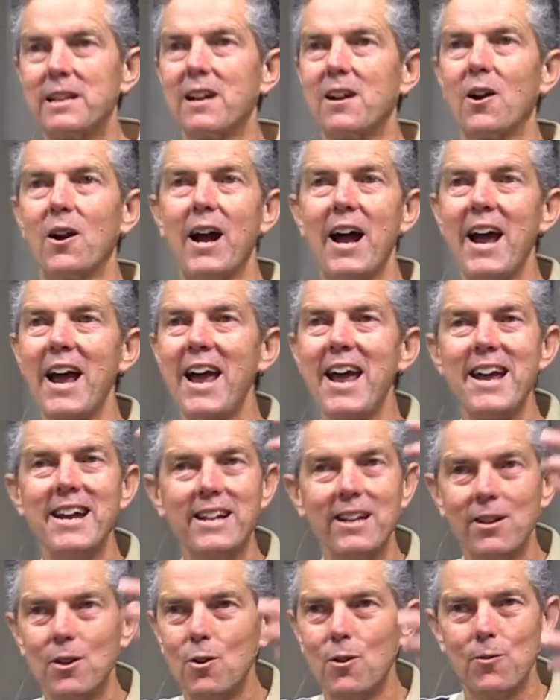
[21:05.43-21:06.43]
that are
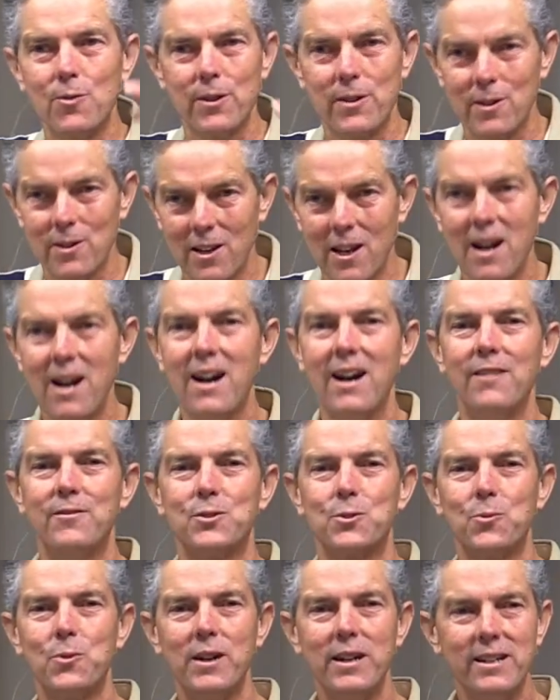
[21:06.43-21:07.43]
hanging over their
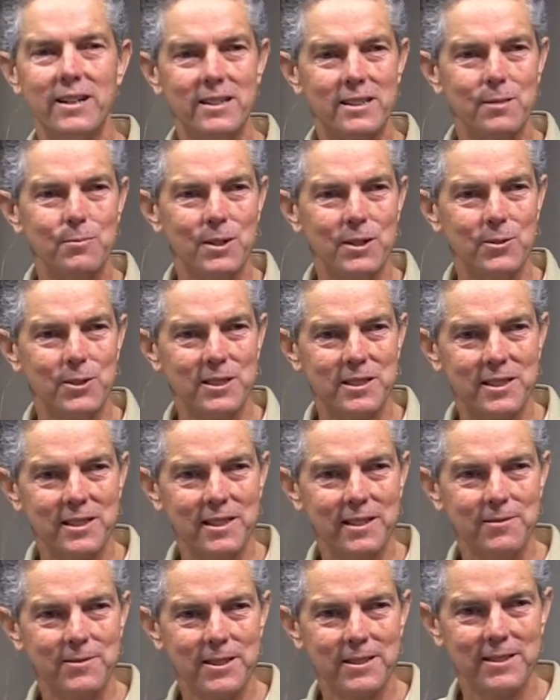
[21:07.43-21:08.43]
lives waiting to be
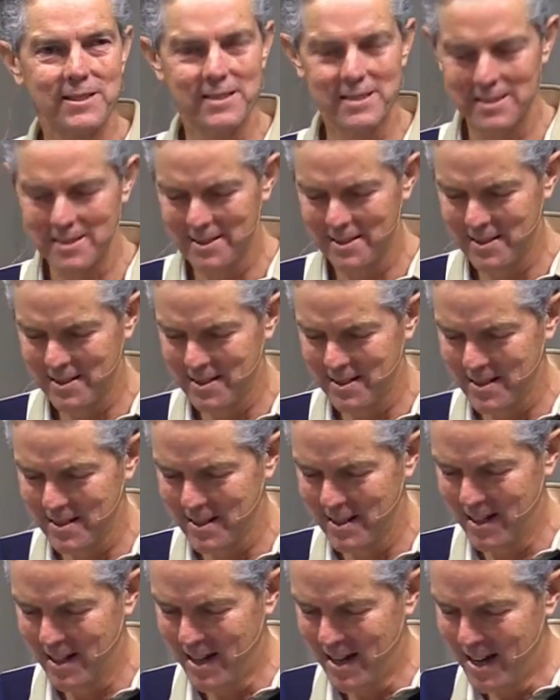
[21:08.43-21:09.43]
received.
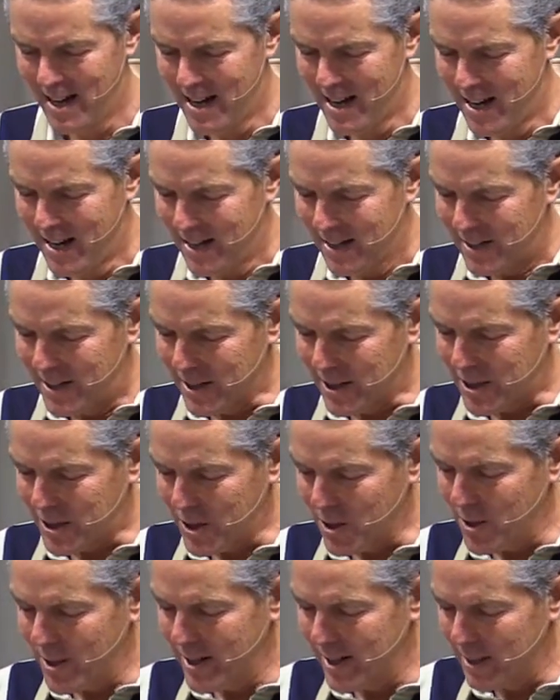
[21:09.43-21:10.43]

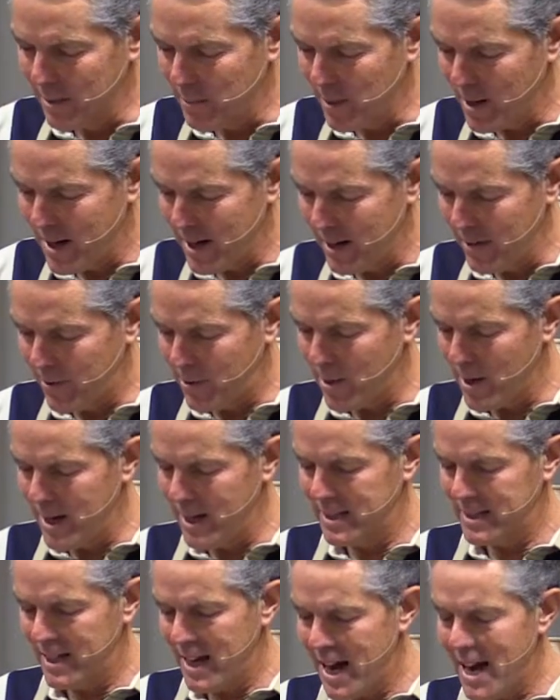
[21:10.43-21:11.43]
Discerning the body of
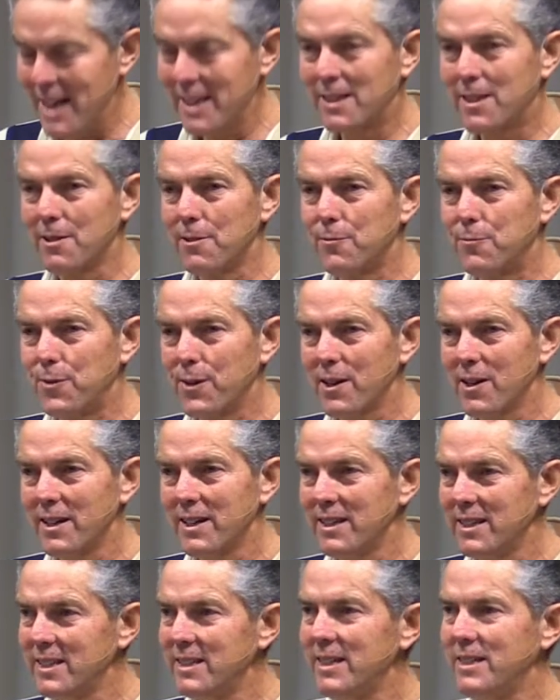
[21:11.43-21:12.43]
Christ, at the
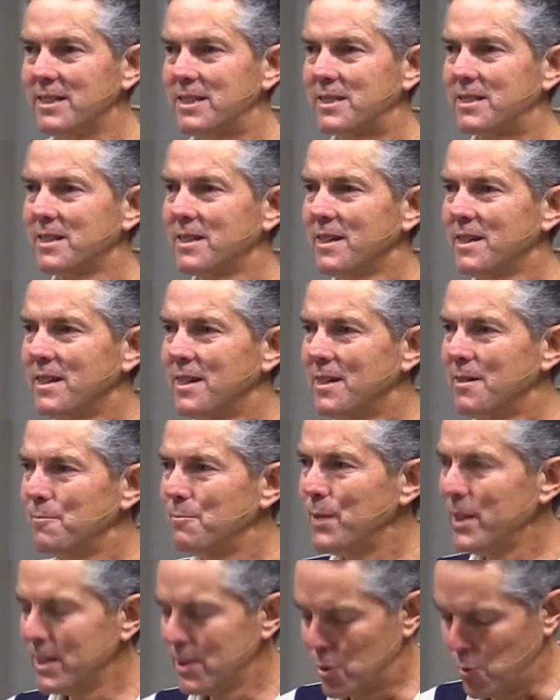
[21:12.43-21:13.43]
very least,
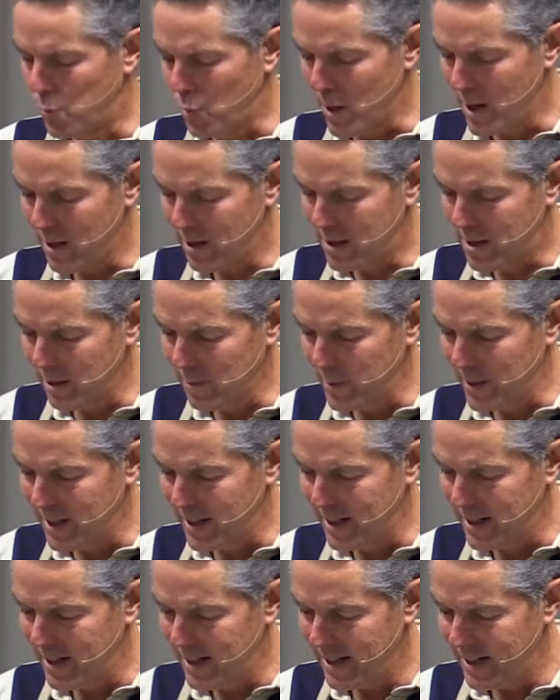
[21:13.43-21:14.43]
means
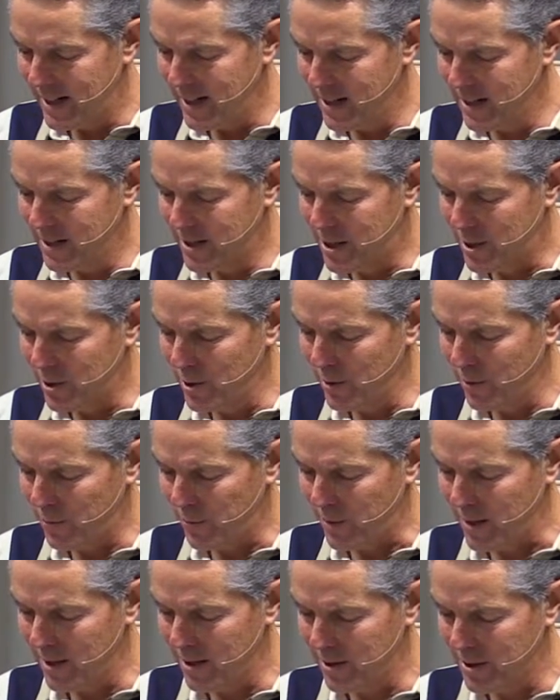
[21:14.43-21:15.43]
welcoming into
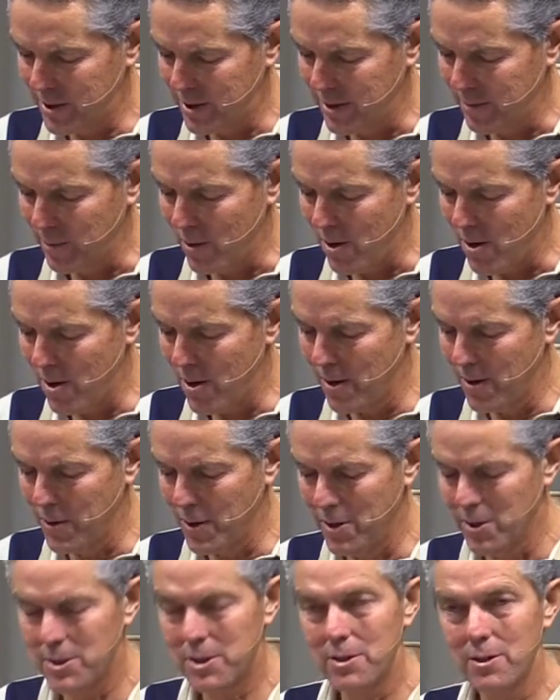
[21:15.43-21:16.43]
fellowship all
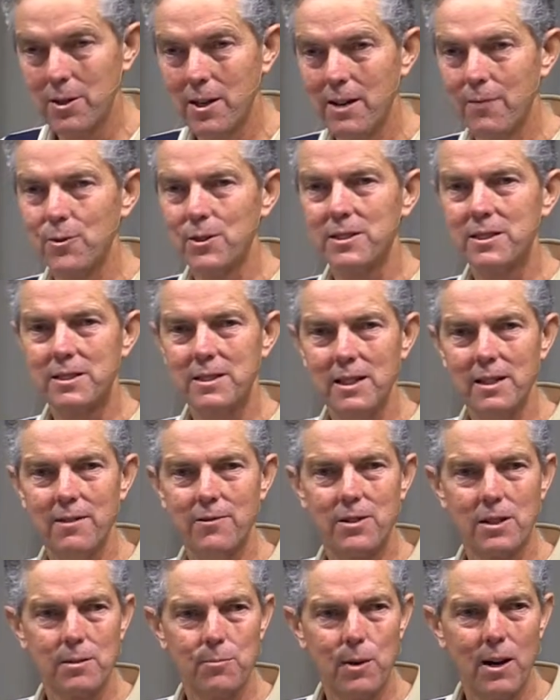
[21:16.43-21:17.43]
those who have
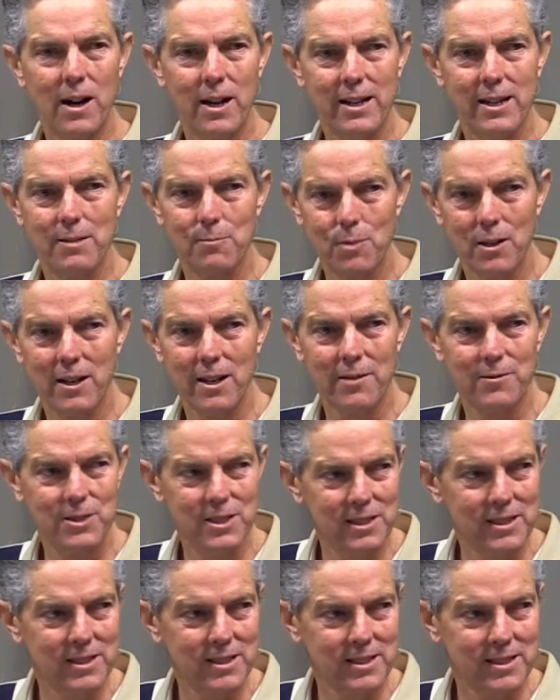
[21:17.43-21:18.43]
received the body and blood of
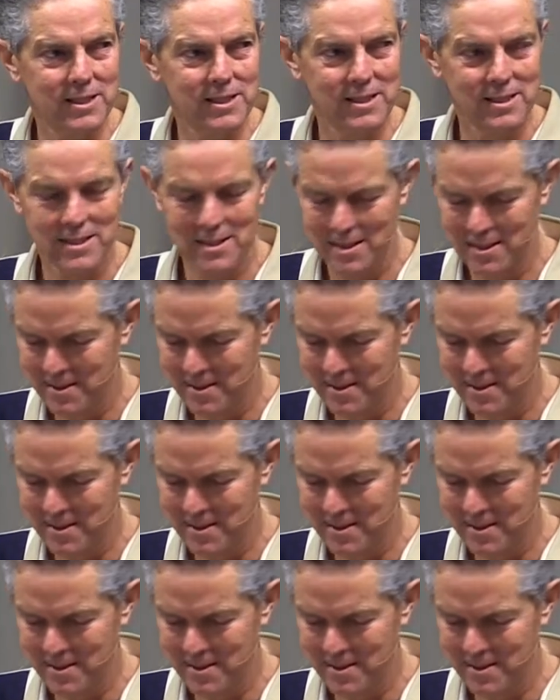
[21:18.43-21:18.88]
Jesus.